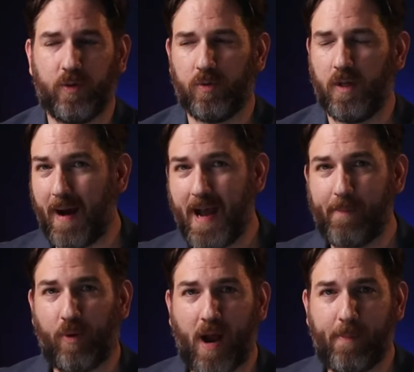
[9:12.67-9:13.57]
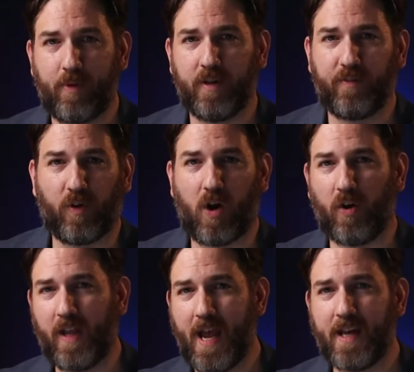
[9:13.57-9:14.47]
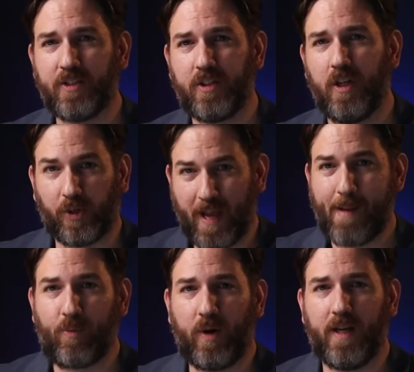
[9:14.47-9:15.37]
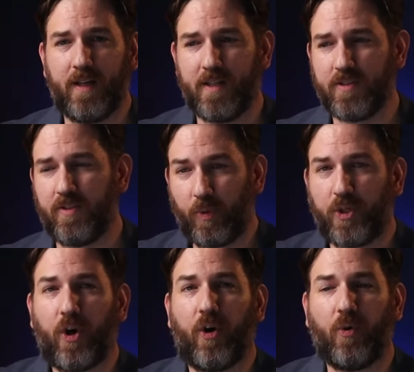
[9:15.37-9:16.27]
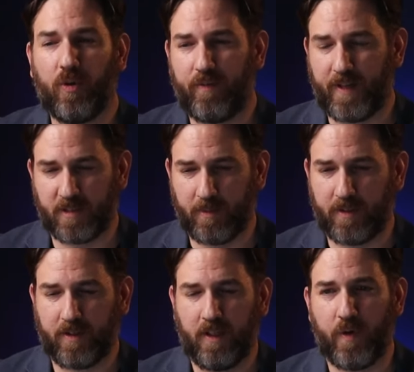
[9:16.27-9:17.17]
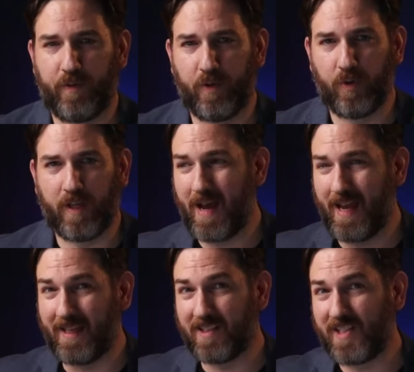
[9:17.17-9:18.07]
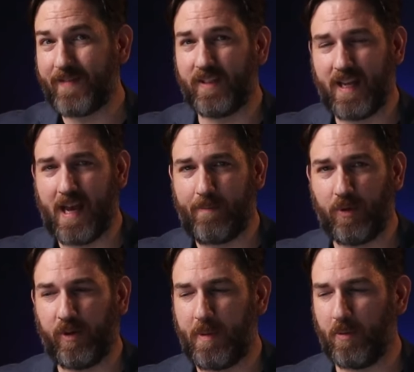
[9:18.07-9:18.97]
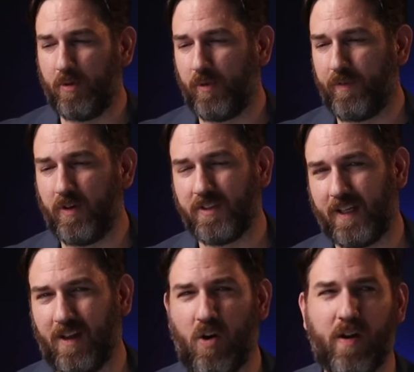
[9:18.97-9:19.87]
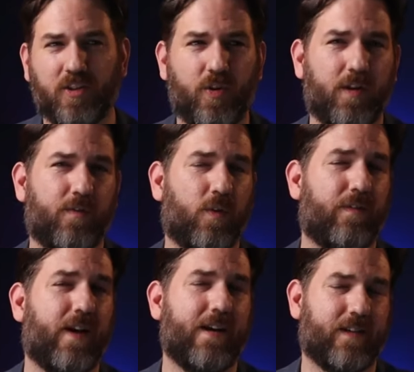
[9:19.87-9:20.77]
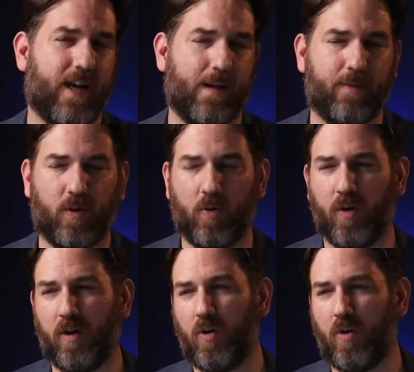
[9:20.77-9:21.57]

if you buy a property for all cash, your cap rate is your return on investment. So if you buy a 7 cap, you'll hear people refer to it as like, oh, it's trading for a 5 cap. Oh,